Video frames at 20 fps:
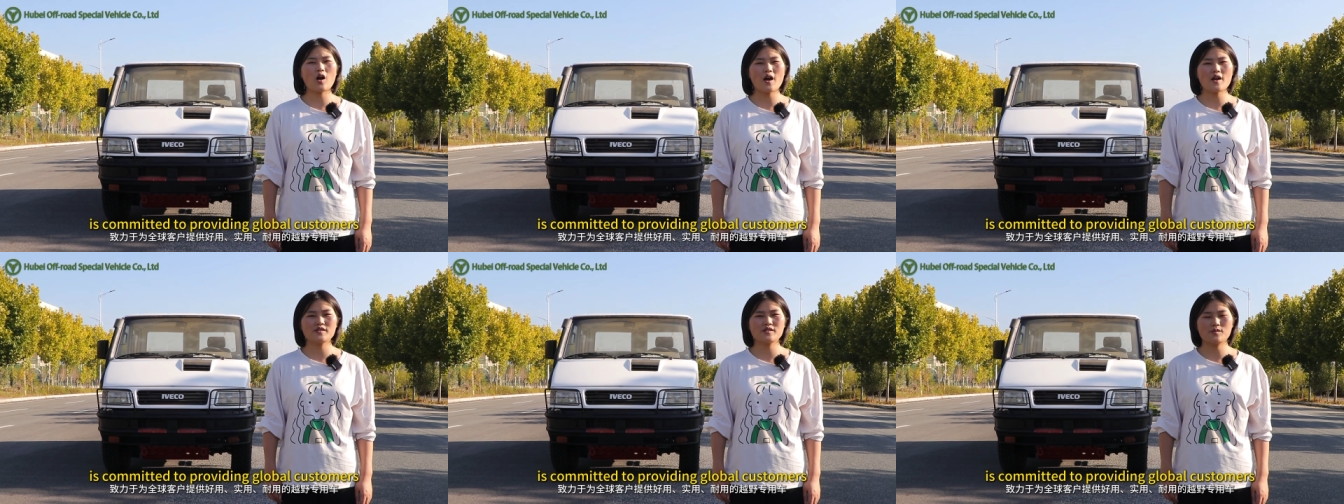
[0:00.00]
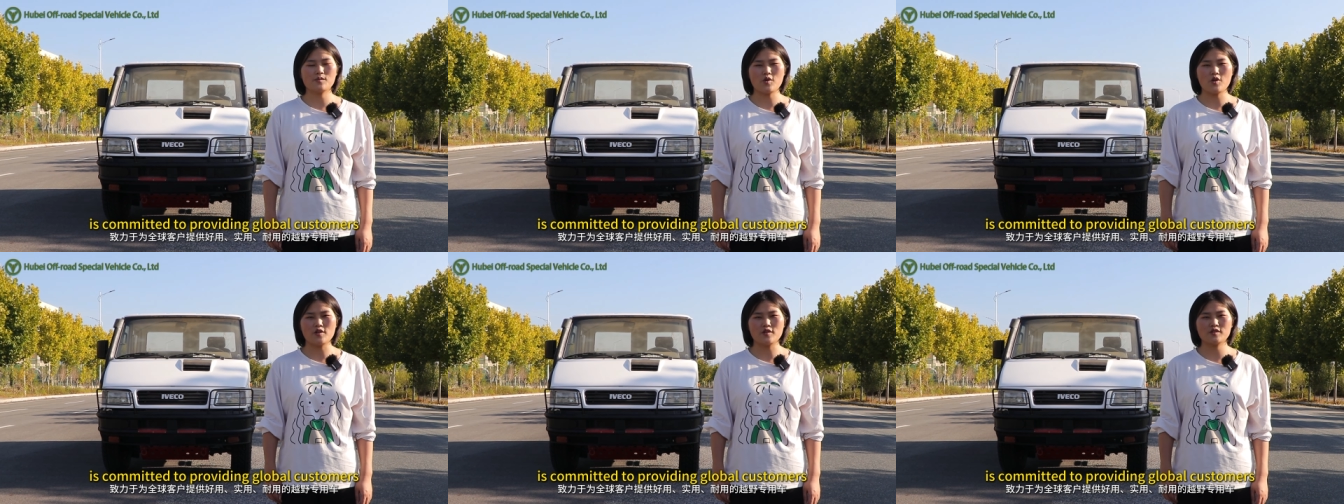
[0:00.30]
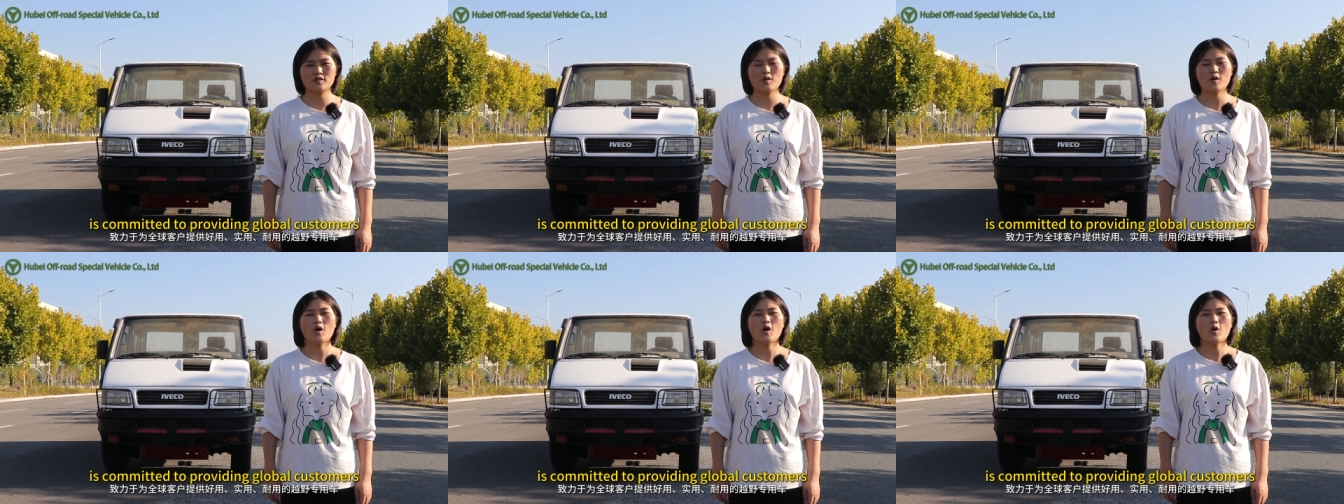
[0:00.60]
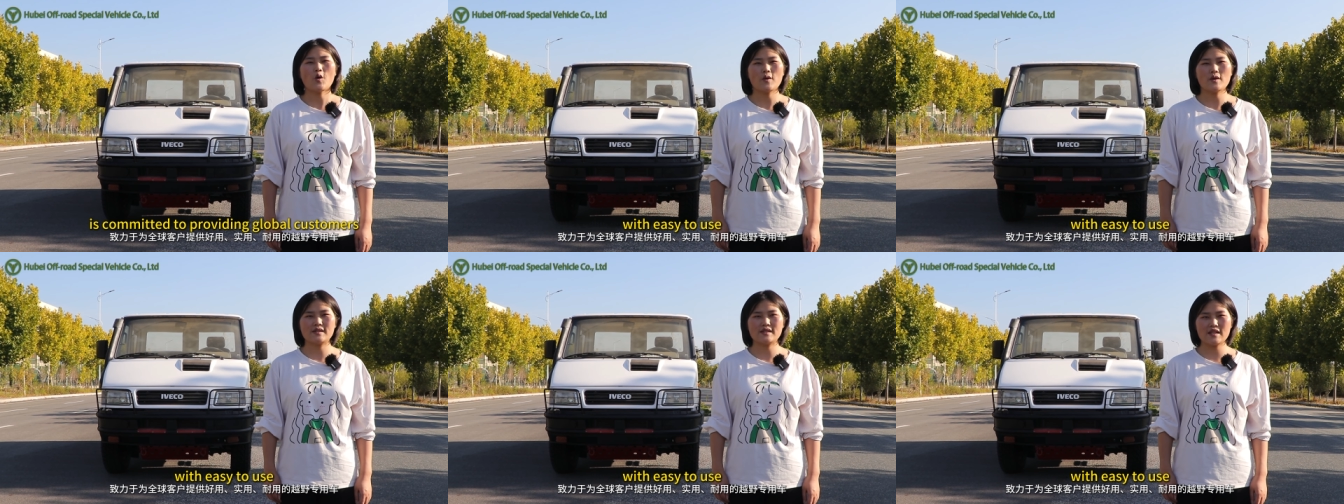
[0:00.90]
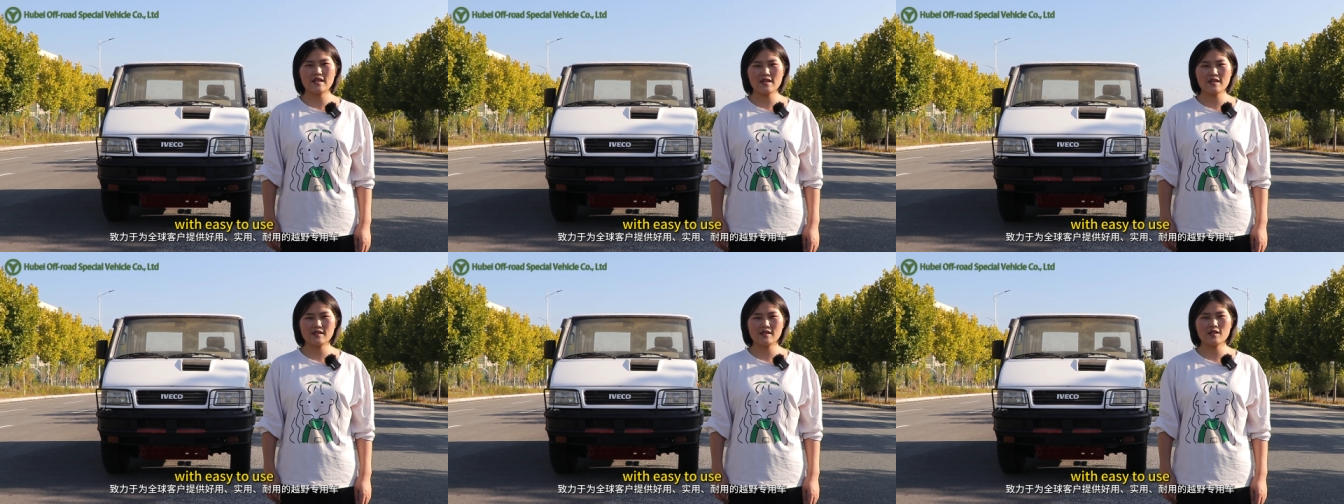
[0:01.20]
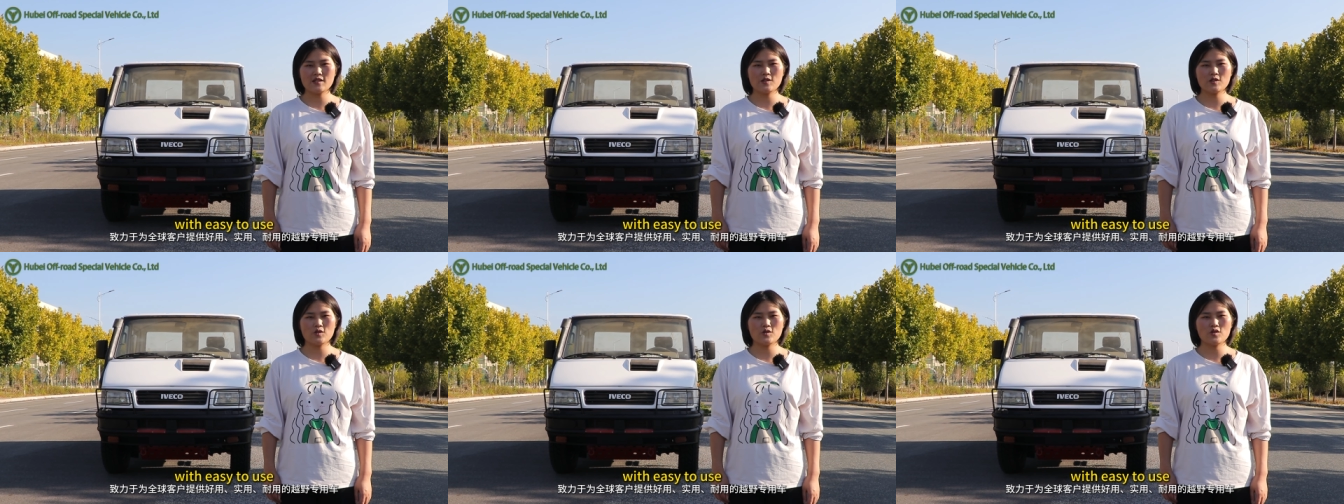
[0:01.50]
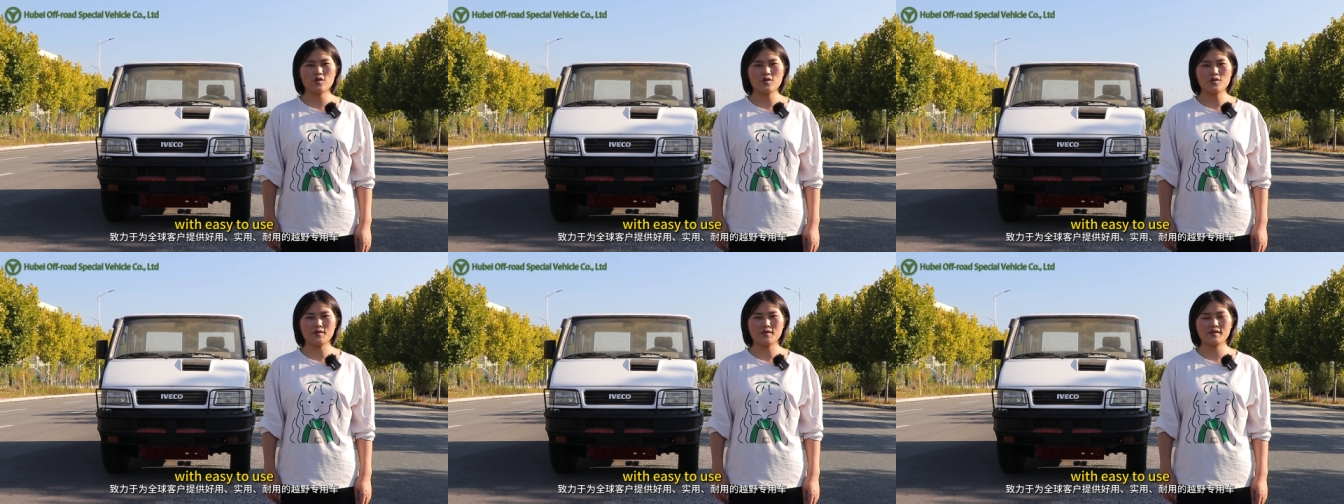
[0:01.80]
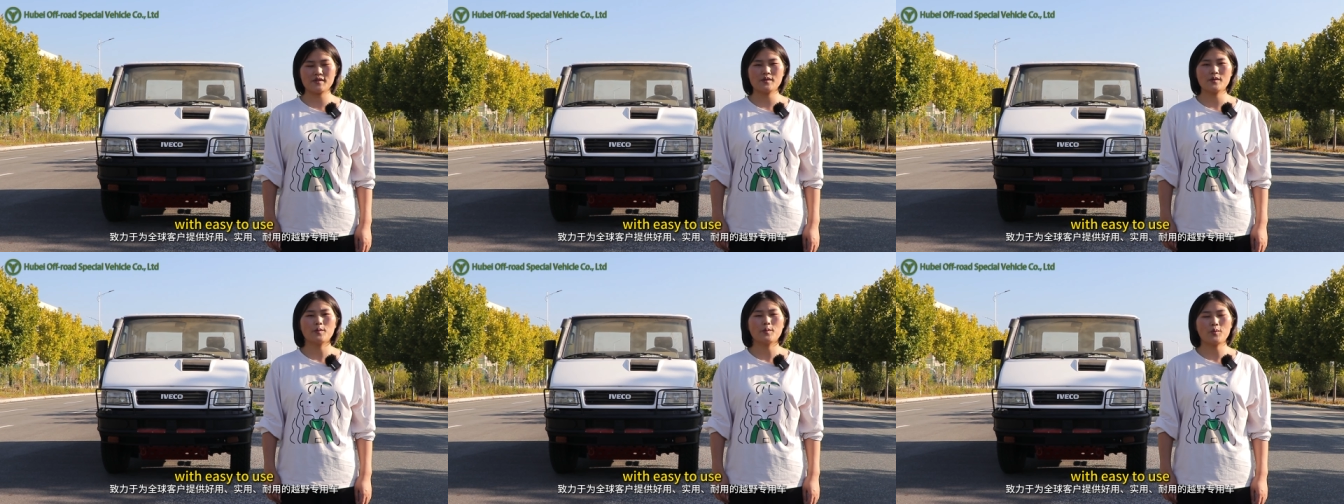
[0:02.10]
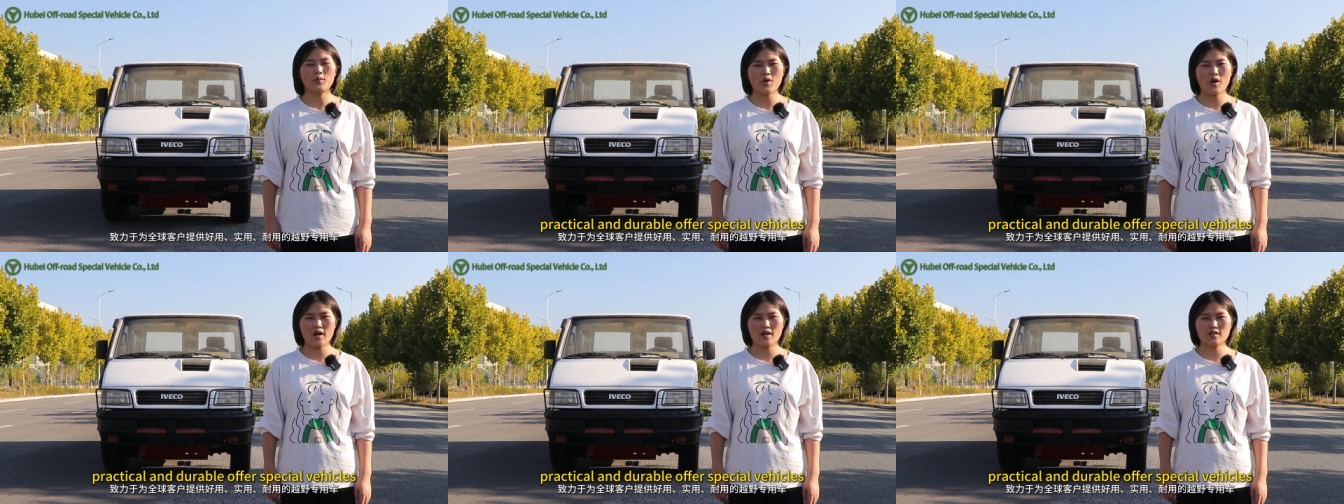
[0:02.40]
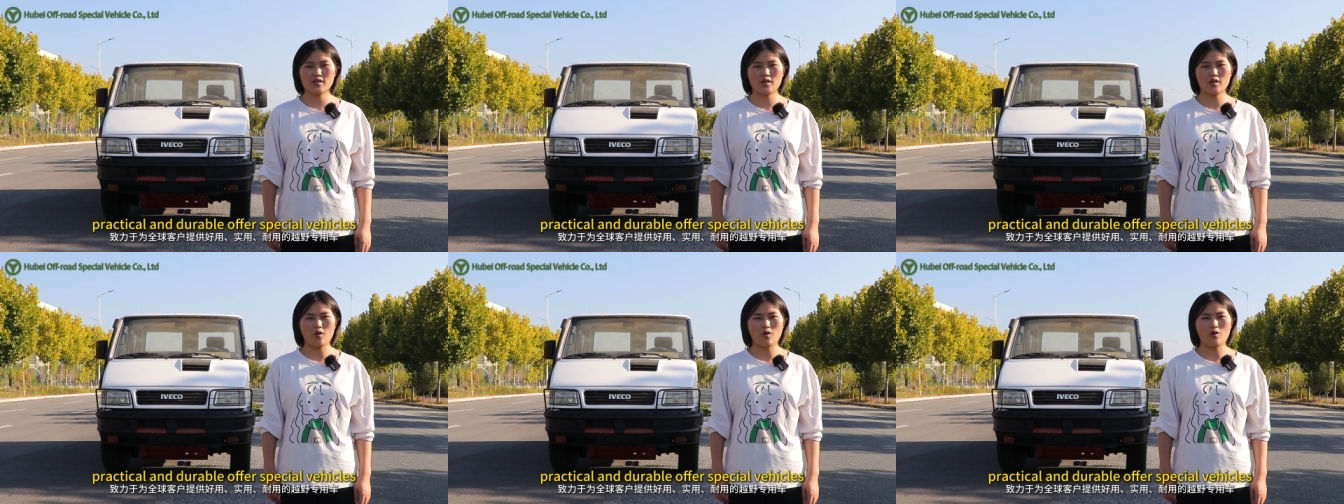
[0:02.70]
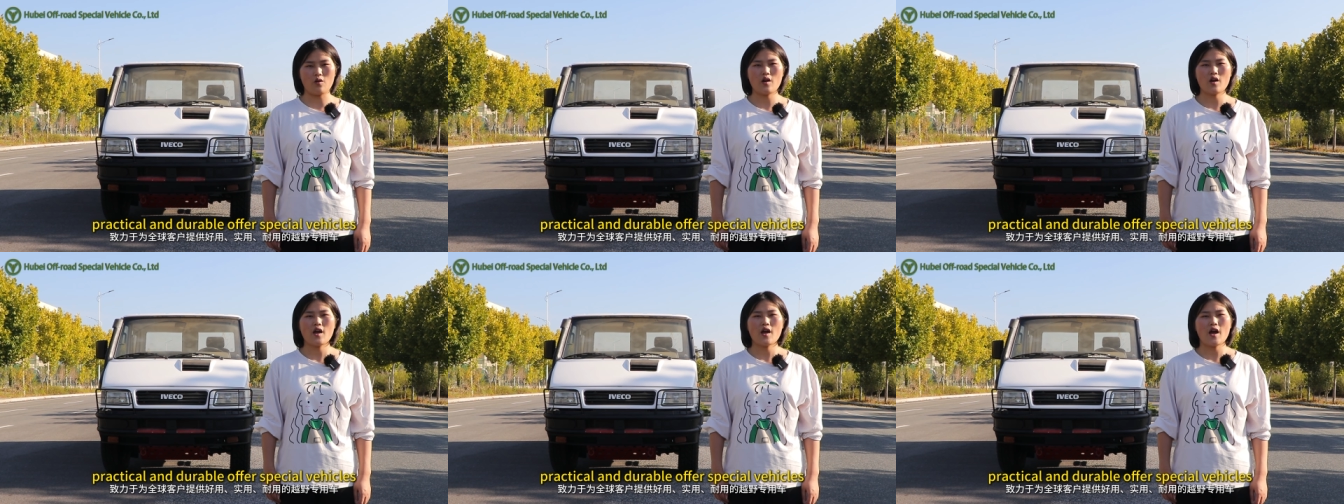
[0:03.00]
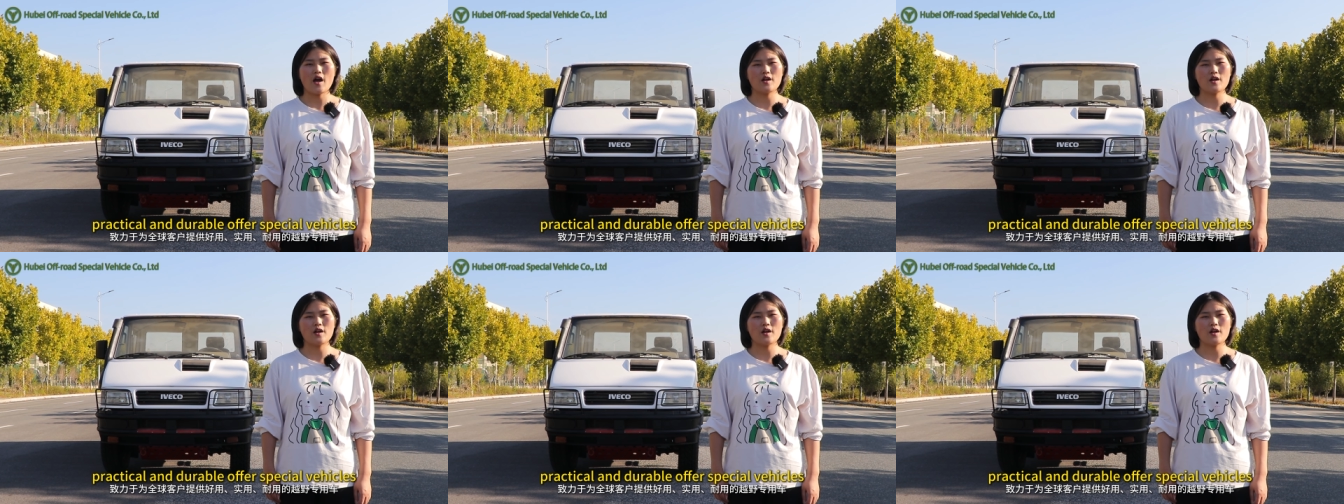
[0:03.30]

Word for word: customers with easy-to-use, practical,